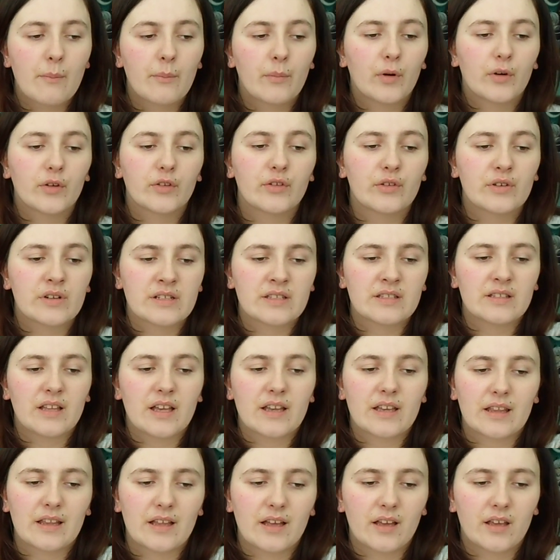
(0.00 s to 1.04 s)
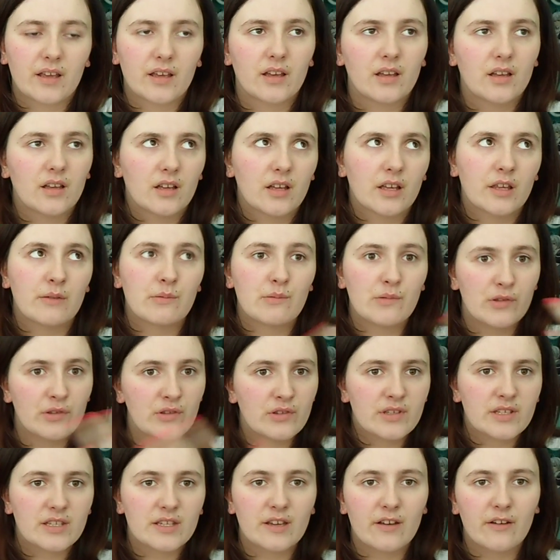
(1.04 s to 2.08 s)
but there isn't a
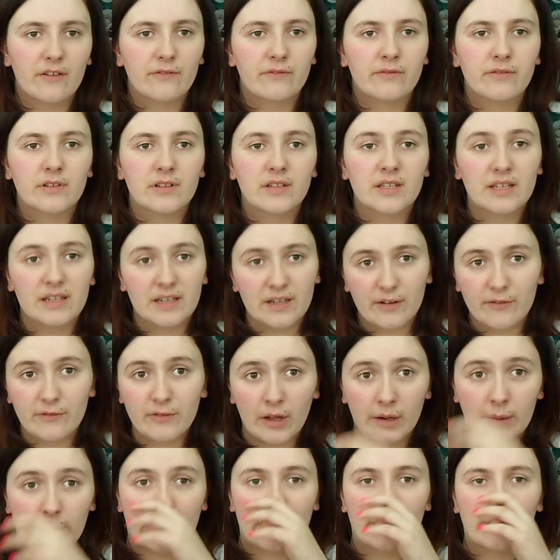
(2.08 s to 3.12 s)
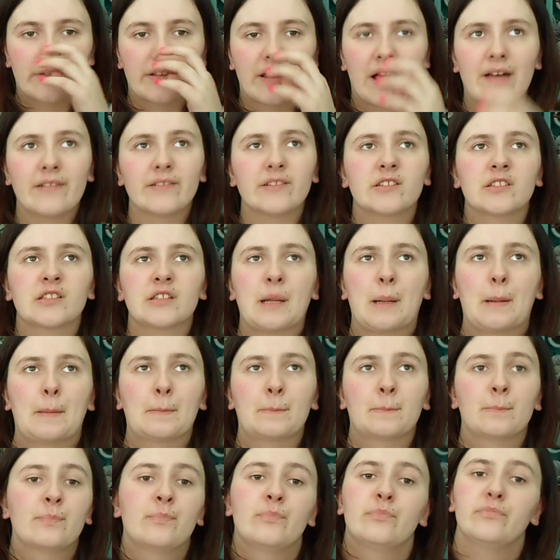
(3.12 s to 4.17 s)
community of young people that have it.
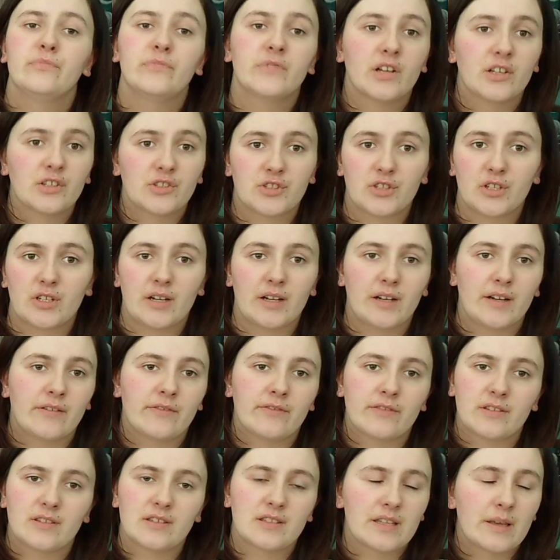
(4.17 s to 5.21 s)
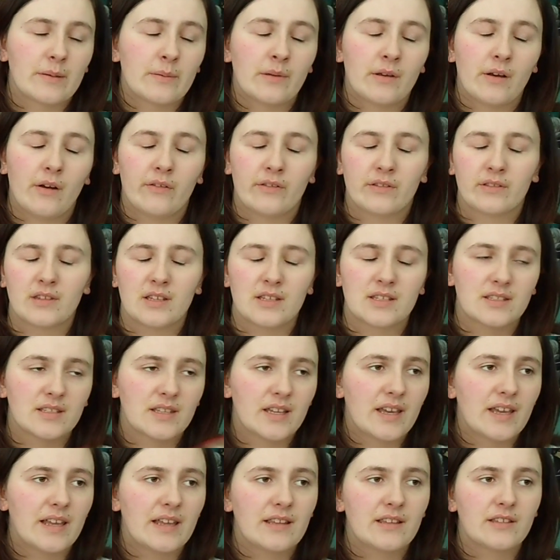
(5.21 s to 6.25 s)
I'm not sure if it's the same over in the
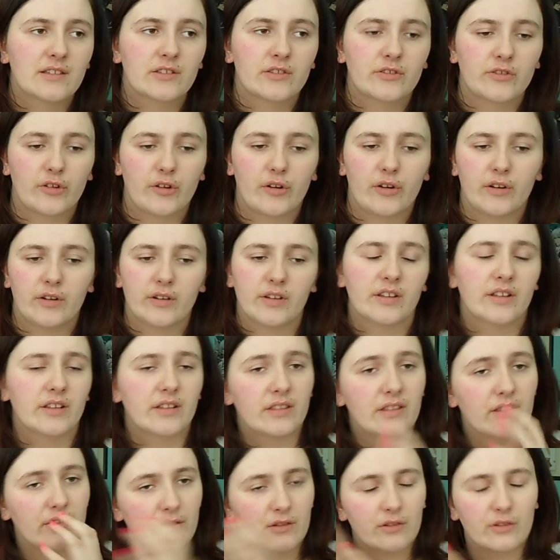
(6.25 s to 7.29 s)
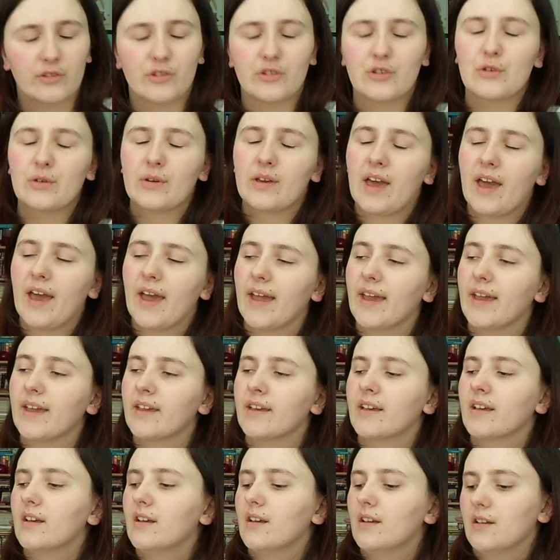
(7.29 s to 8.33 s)
States or the
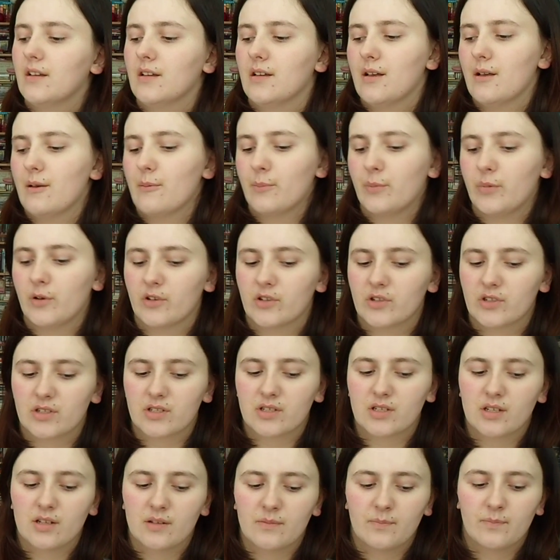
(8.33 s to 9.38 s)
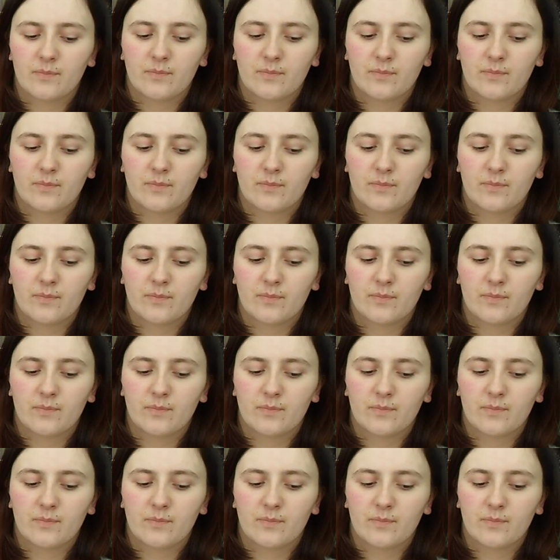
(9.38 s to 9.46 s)
UK, but